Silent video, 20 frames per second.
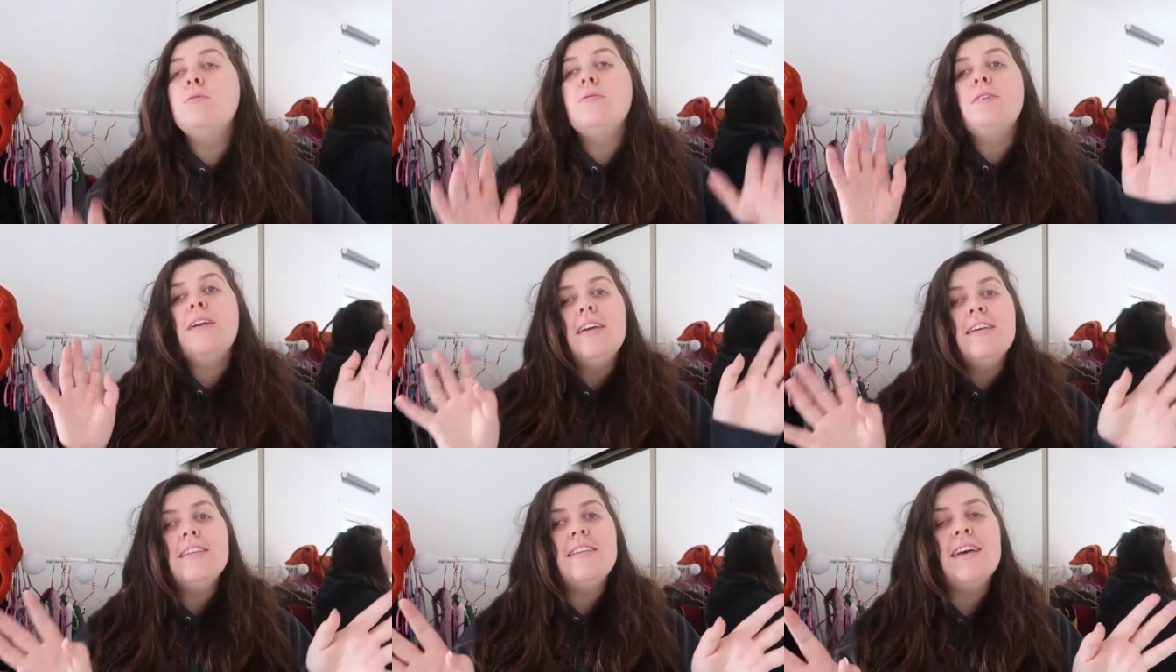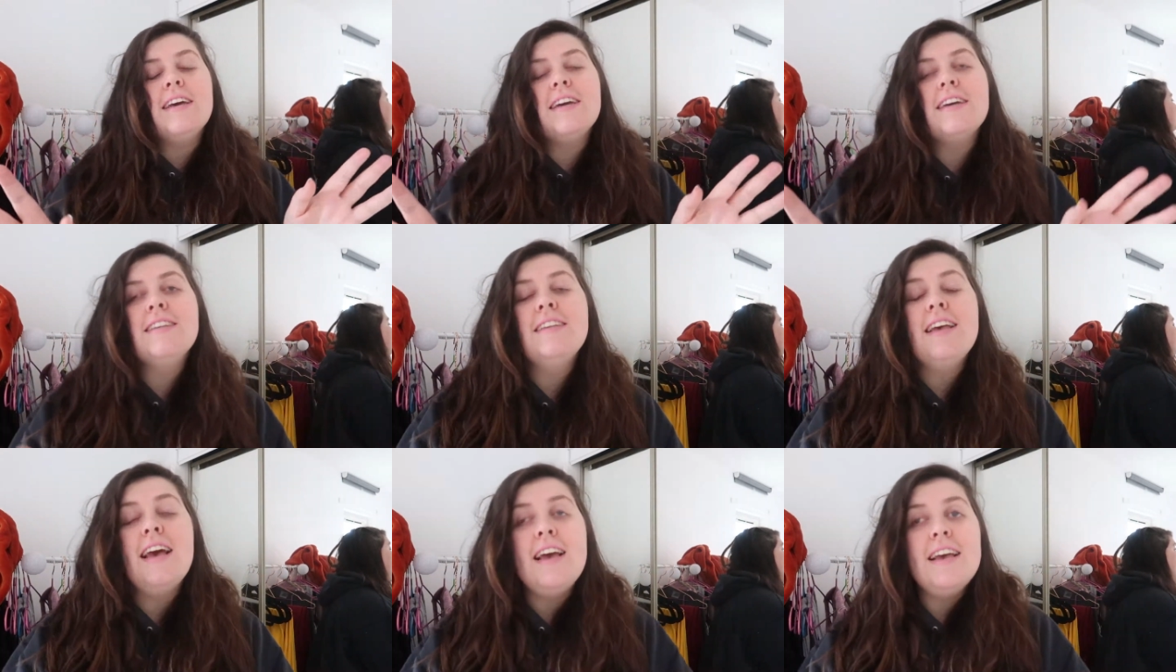So day
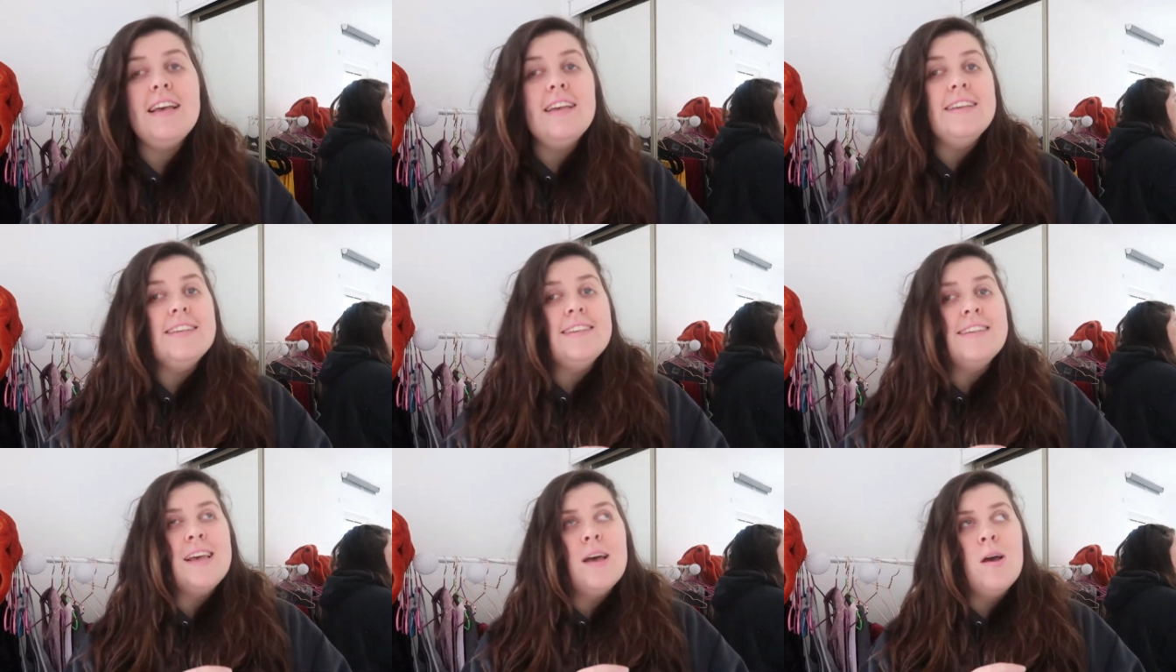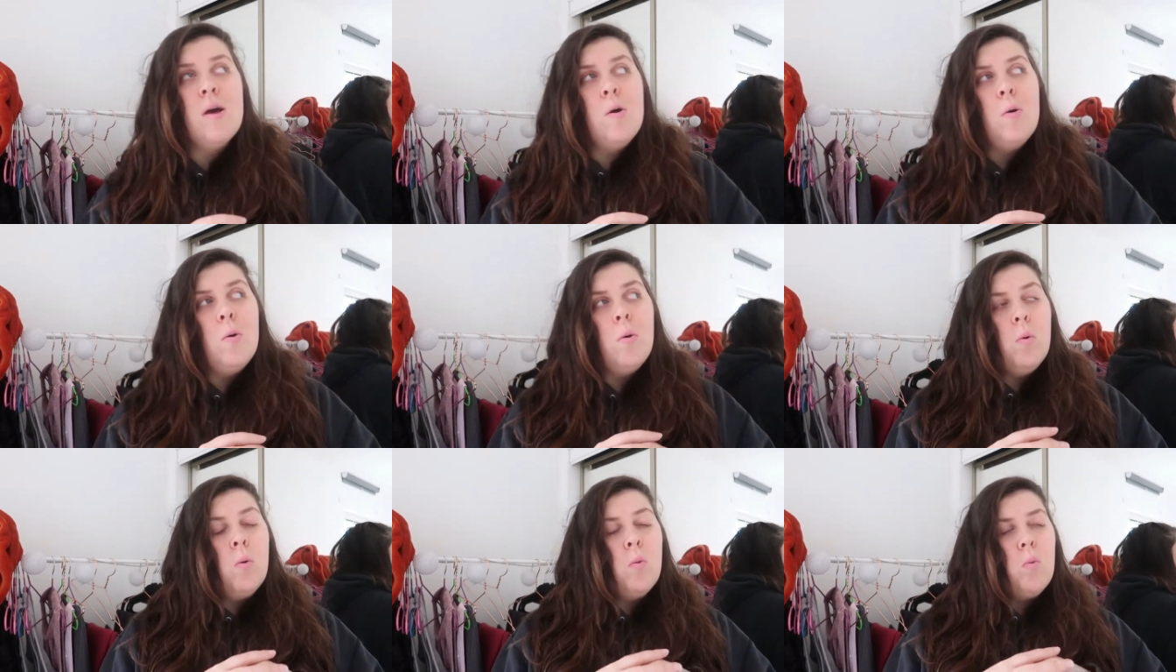six is
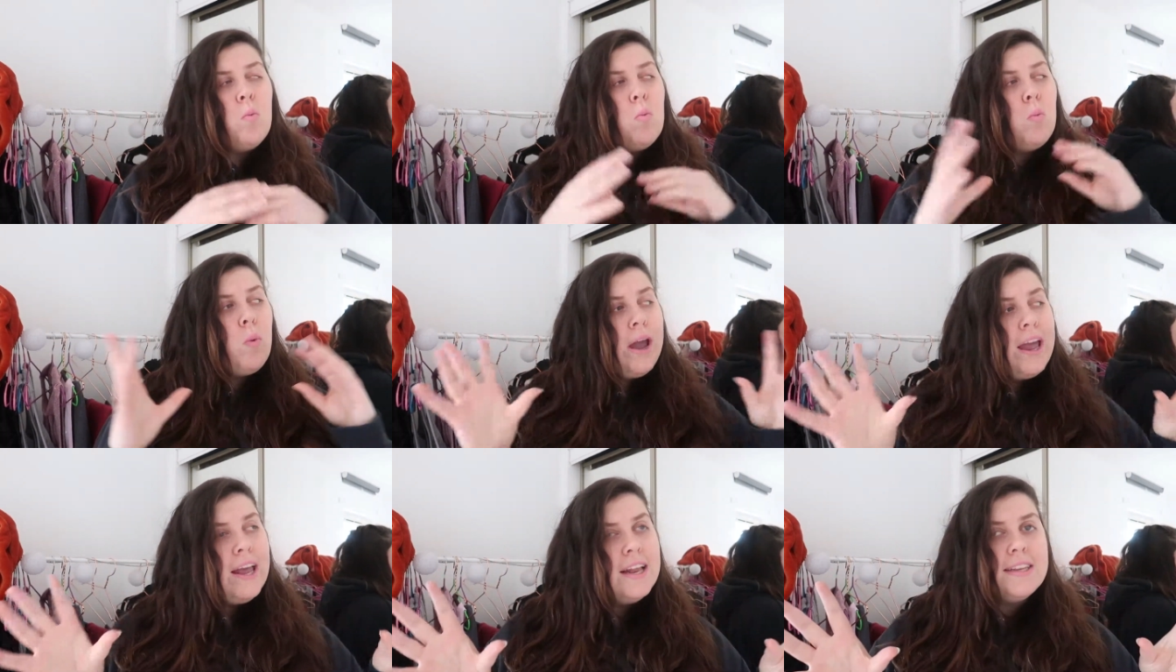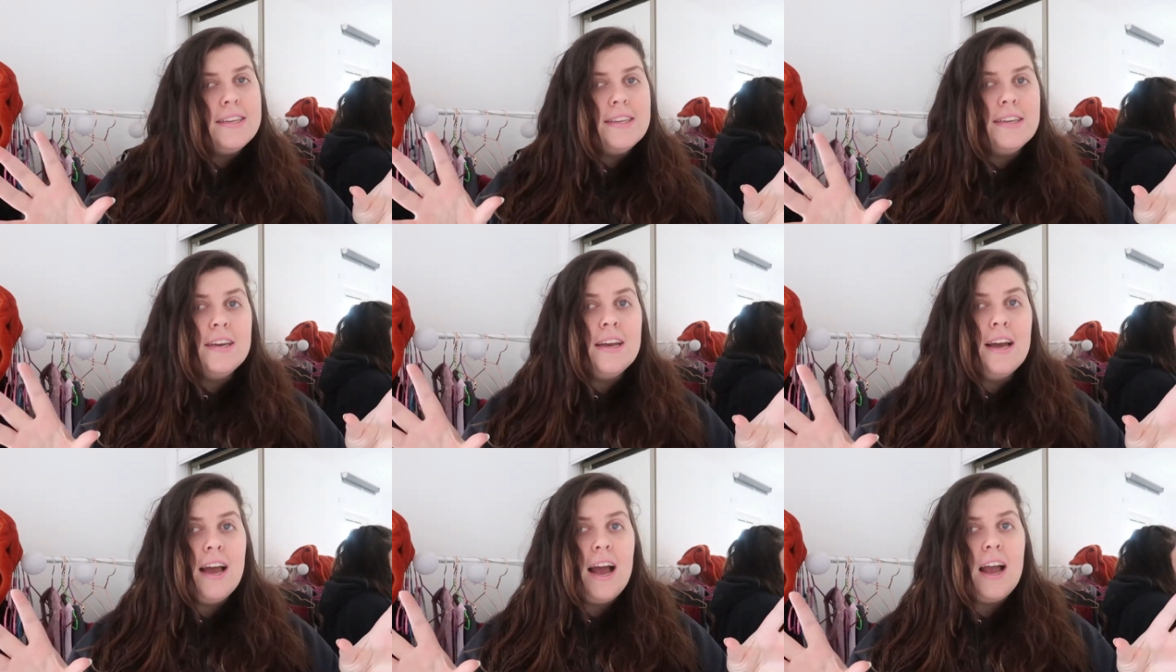weight,
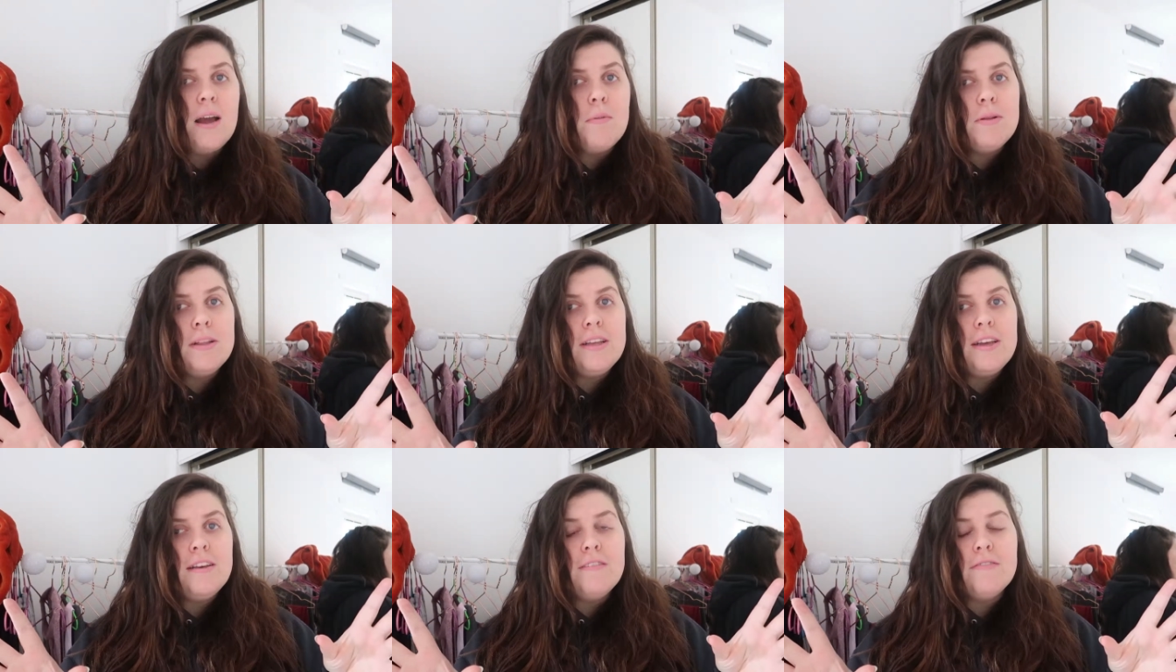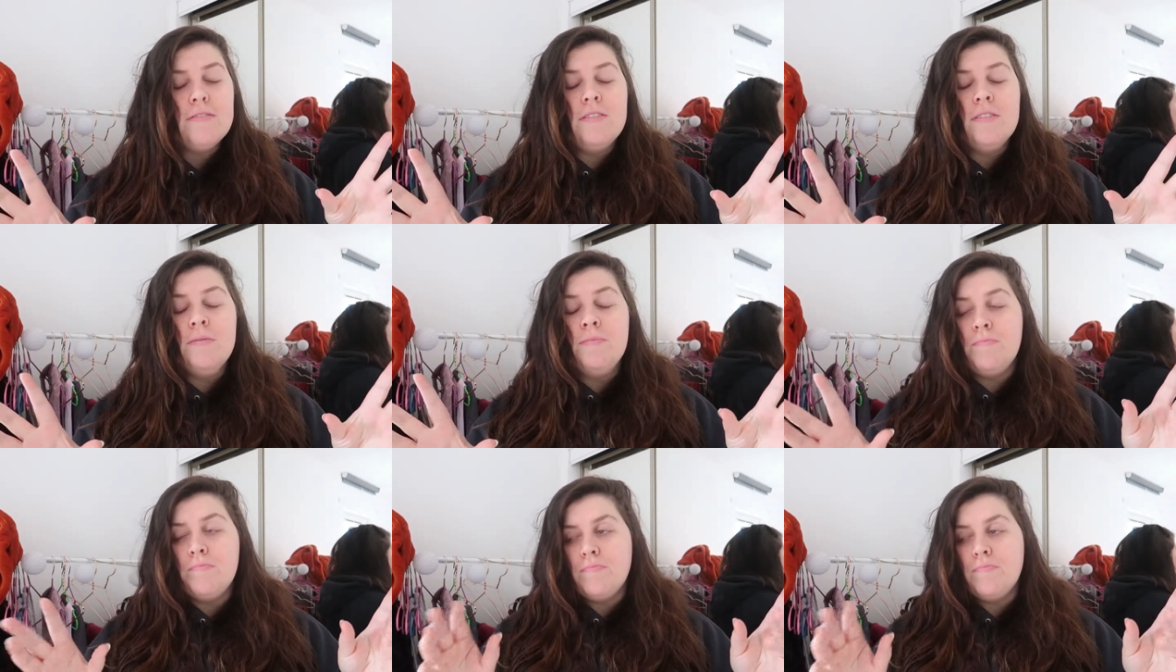I believe.